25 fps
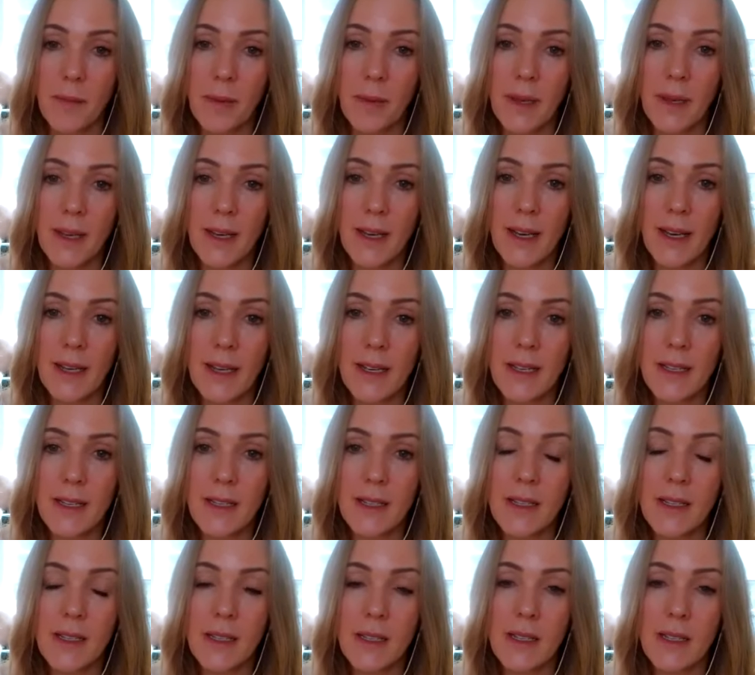
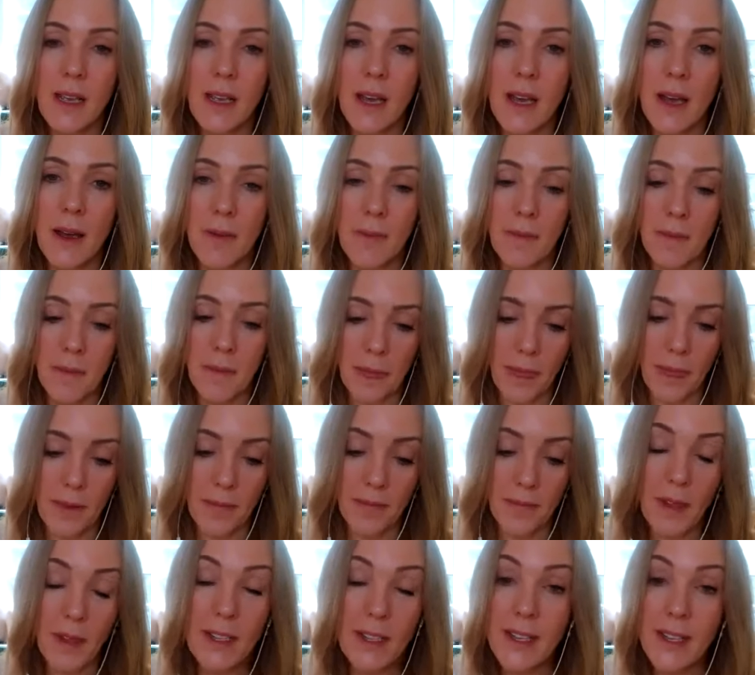because
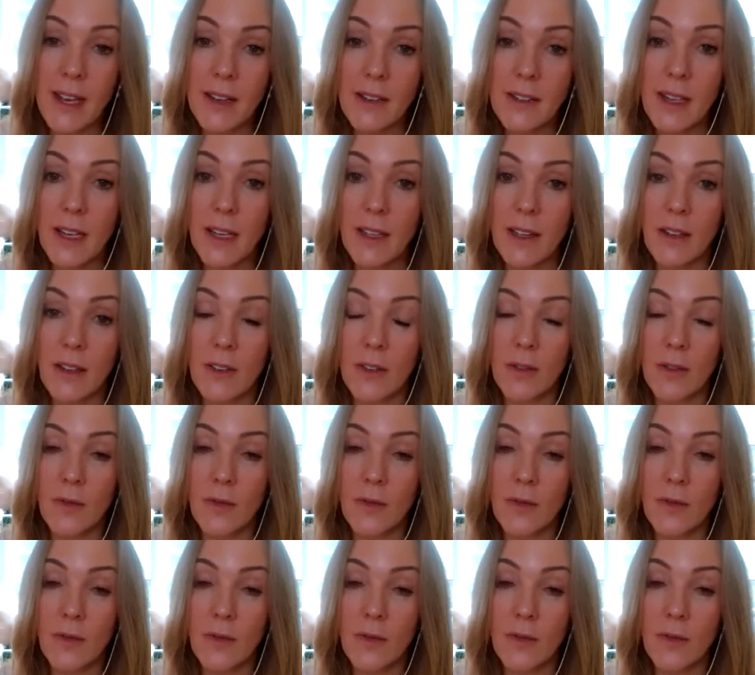it sounds like,